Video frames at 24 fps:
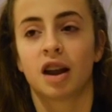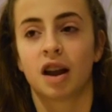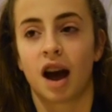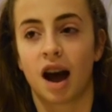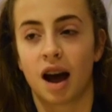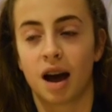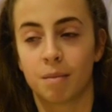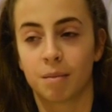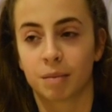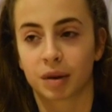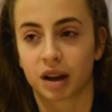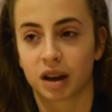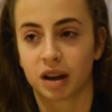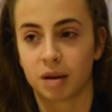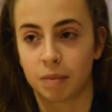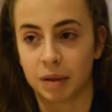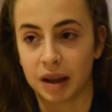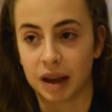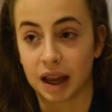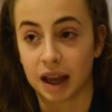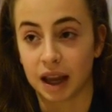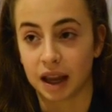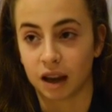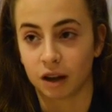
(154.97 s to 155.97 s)
going to
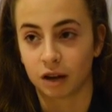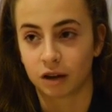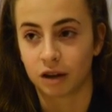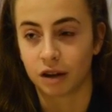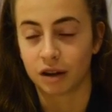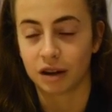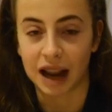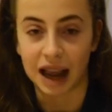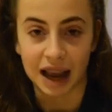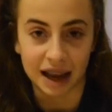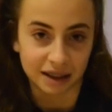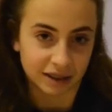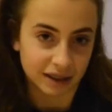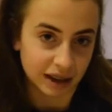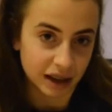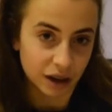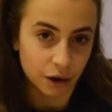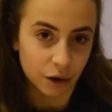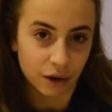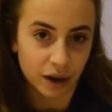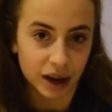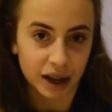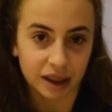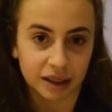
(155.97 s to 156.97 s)
be too
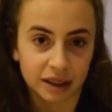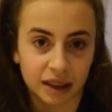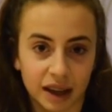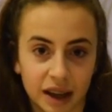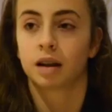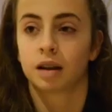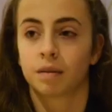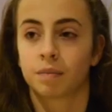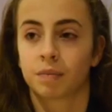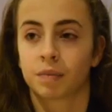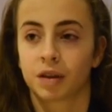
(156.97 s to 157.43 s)
lazy or anything.